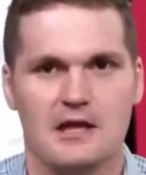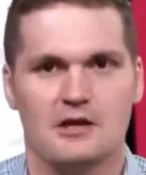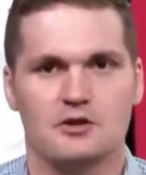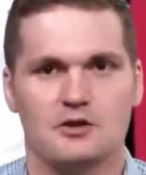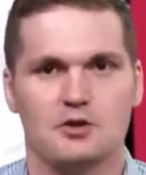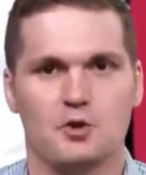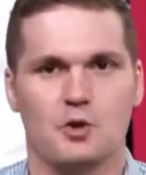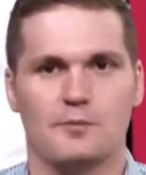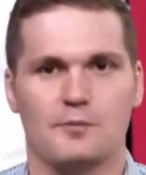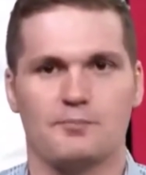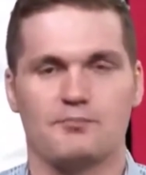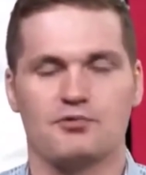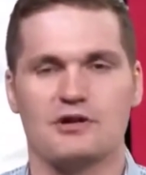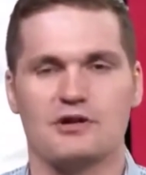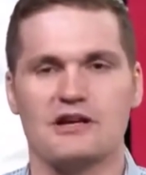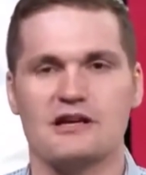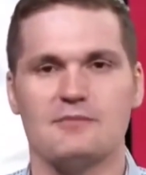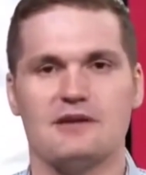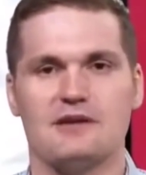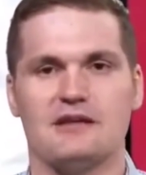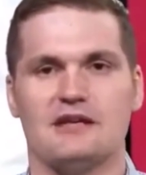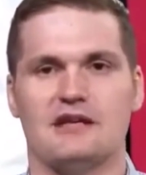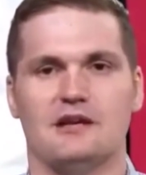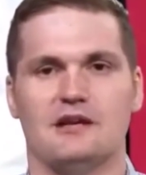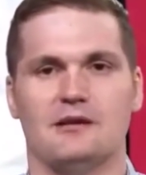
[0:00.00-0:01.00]
Your
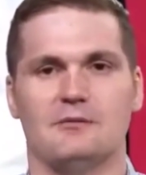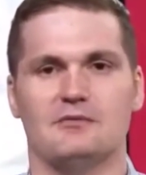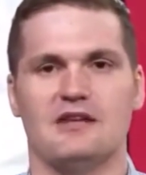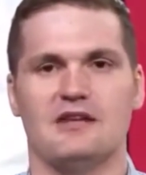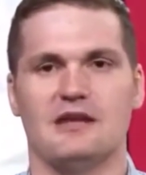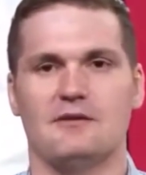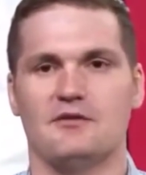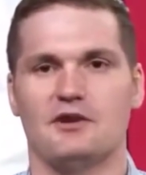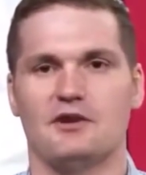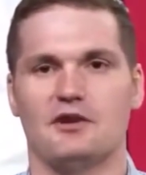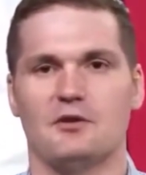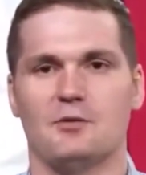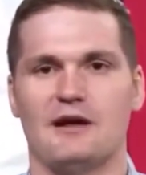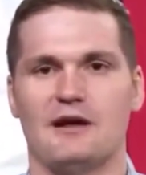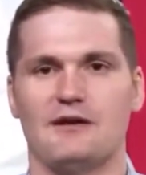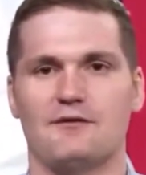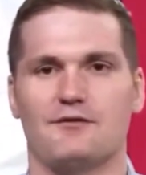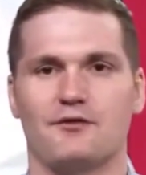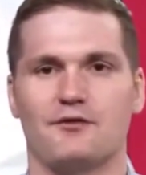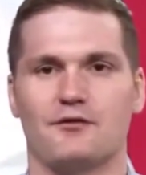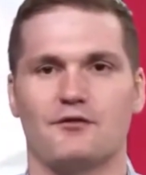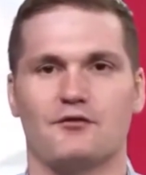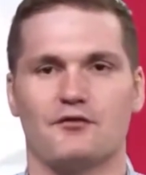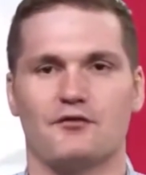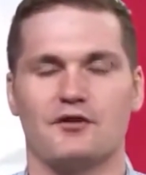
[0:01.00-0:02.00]
premium given away
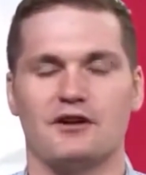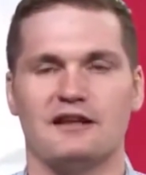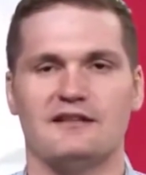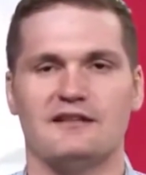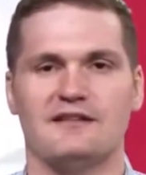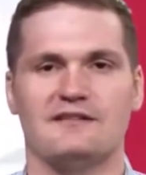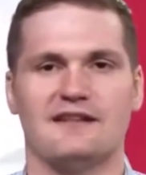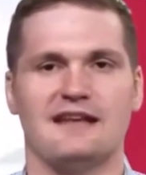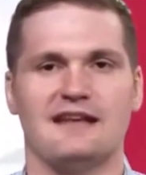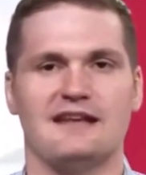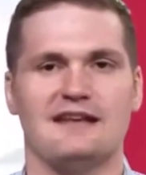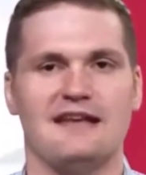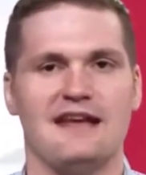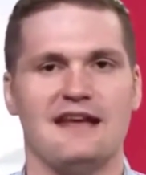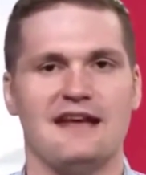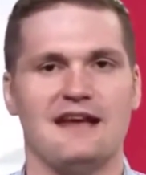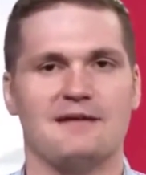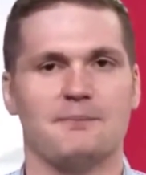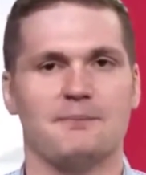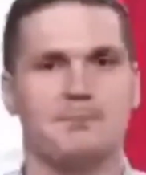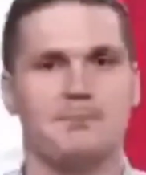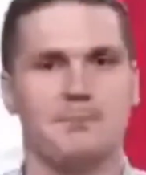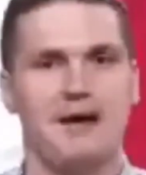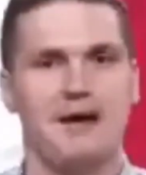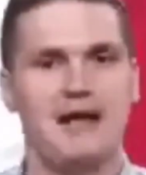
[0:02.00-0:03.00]
for free that they
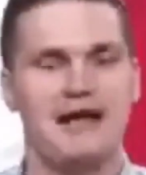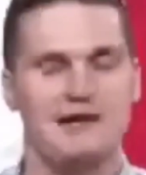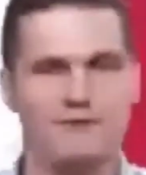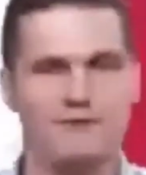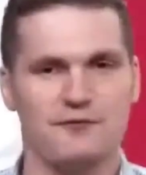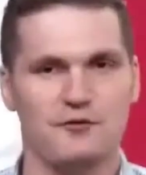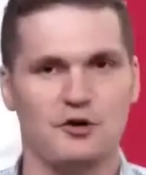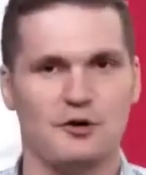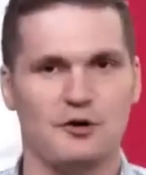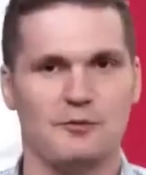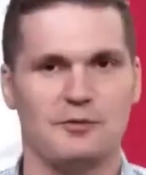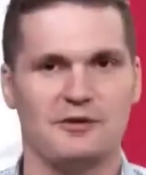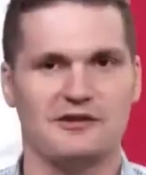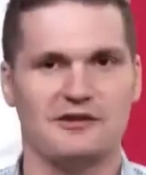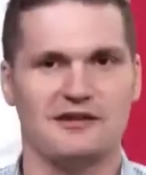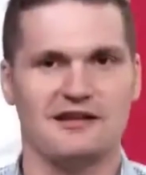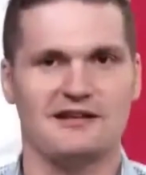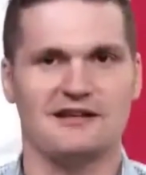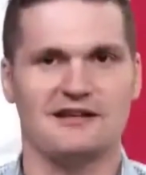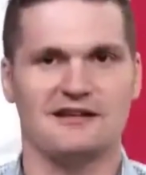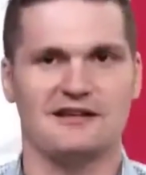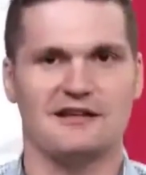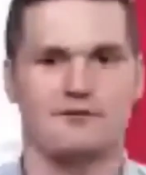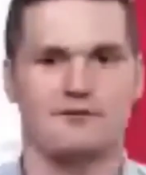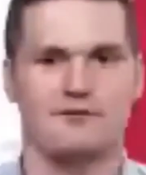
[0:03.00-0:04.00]
can't pay for, but they can
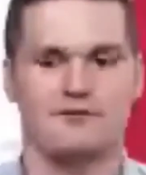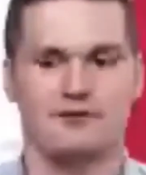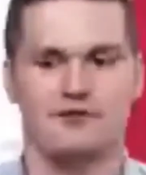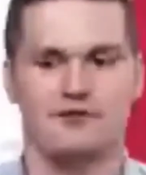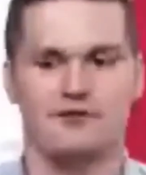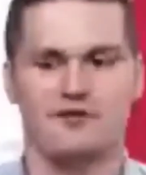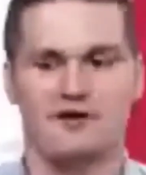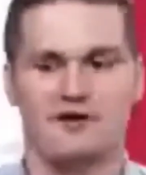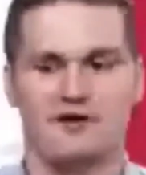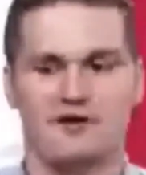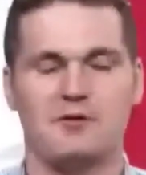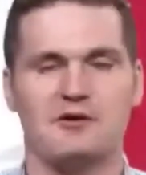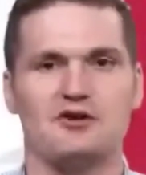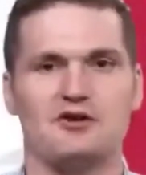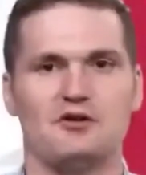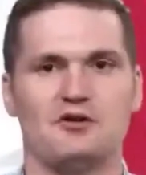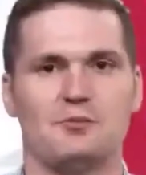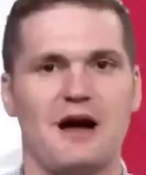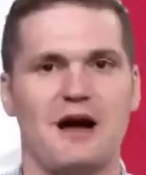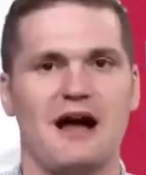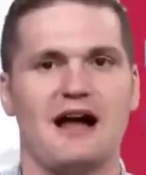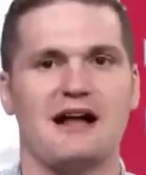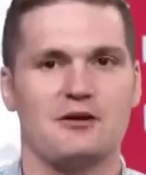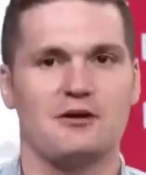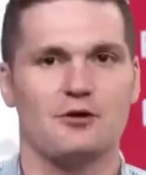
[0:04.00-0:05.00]
get for free when you
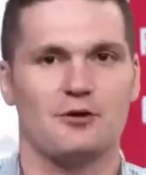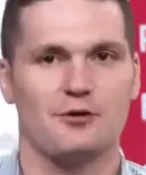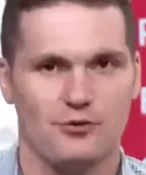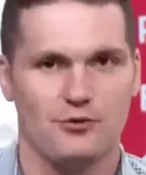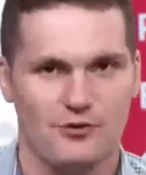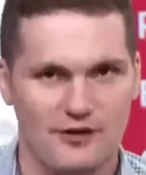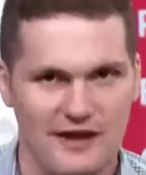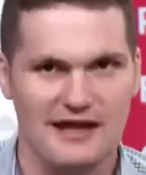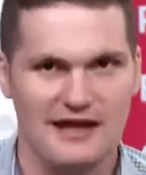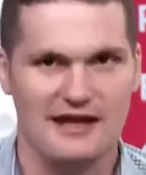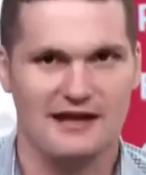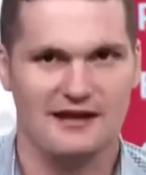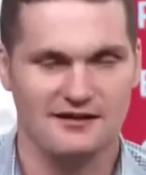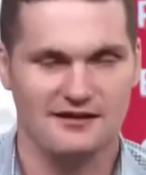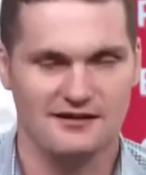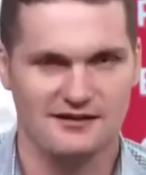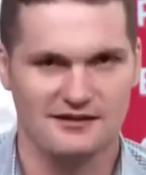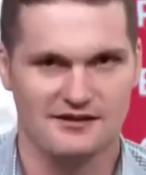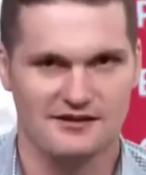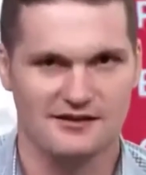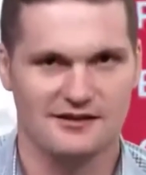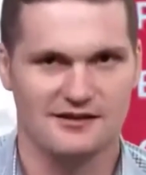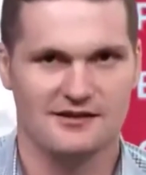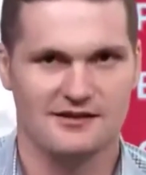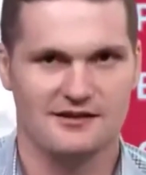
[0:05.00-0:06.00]
buy your thing,
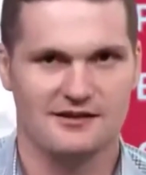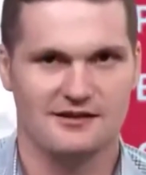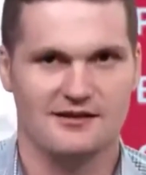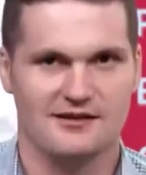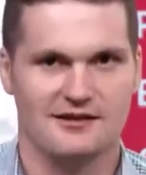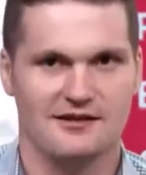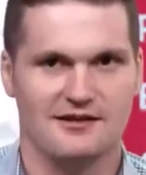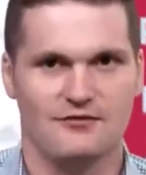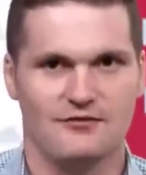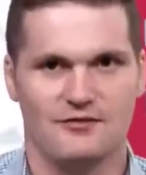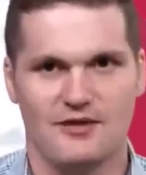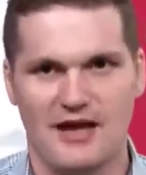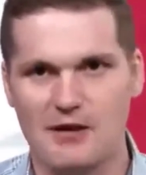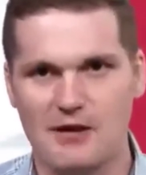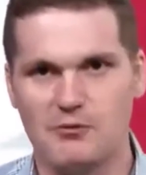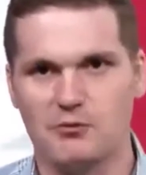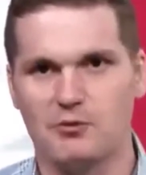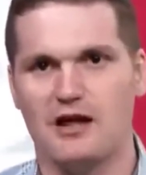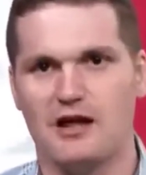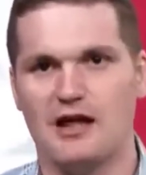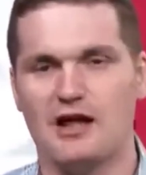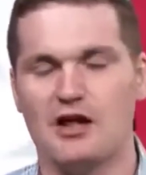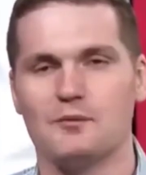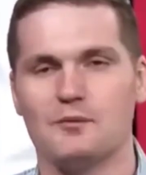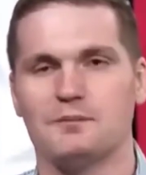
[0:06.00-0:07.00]
that will
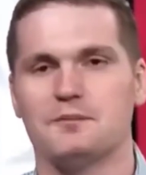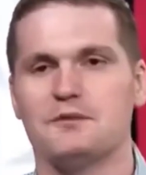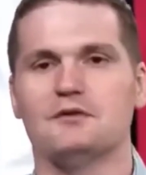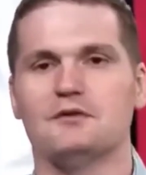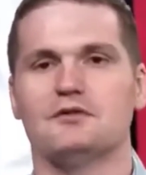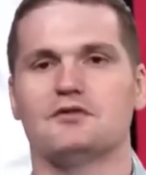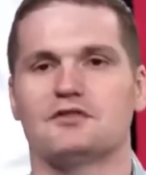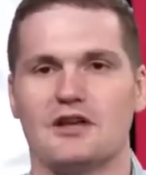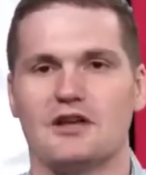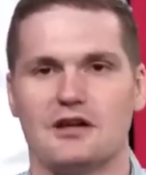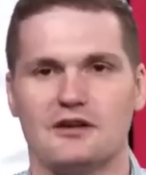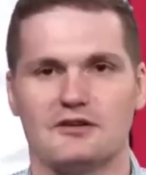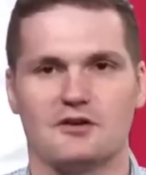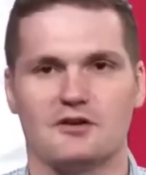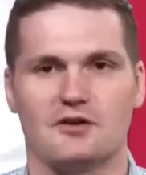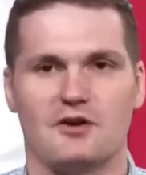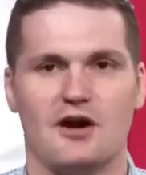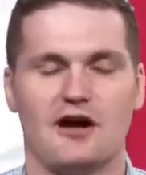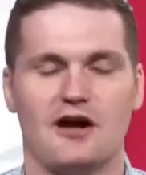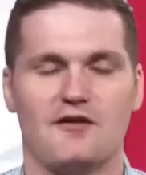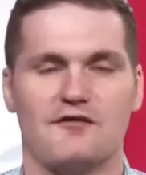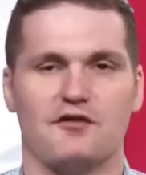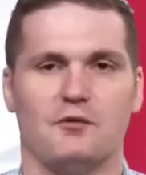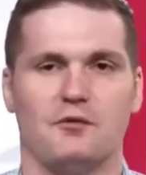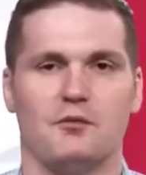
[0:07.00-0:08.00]
help you sell your
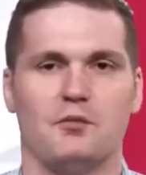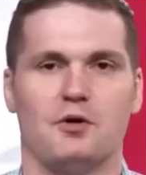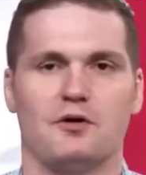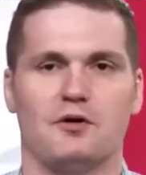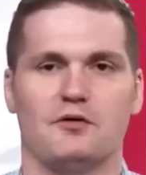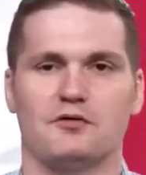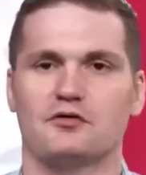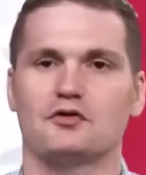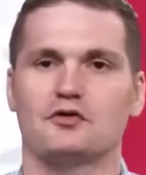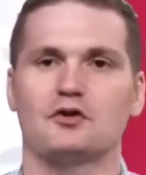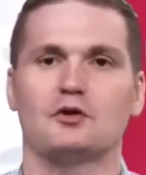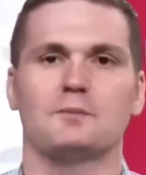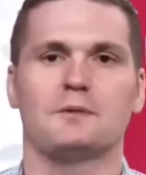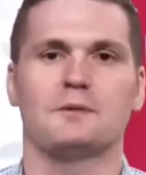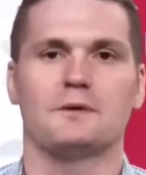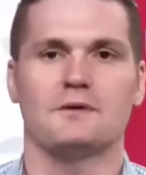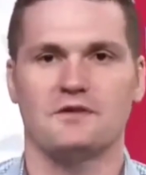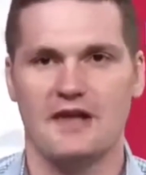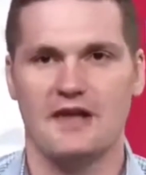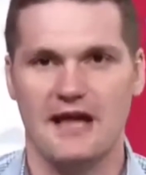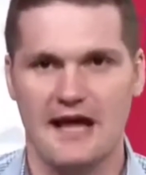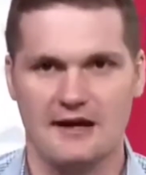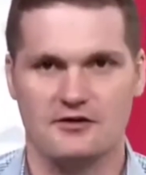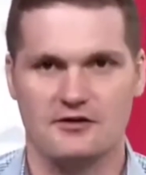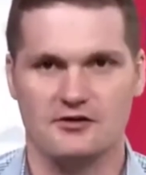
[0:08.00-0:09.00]
offer more. Super
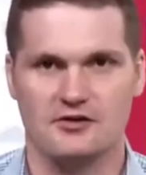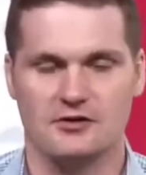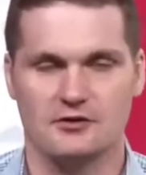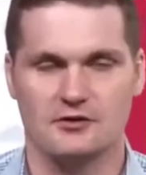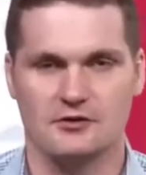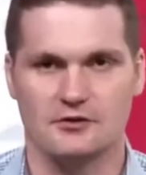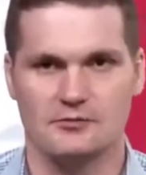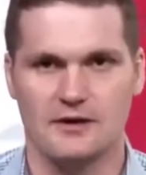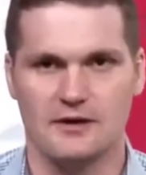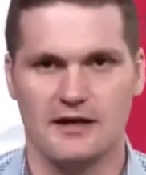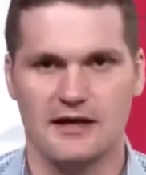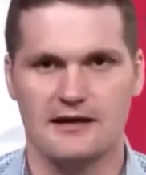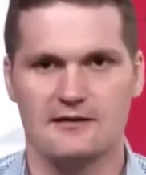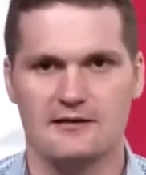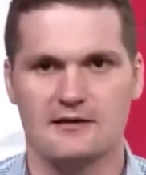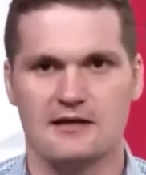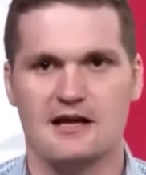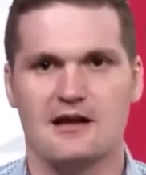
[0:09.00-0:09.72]
tactical, right?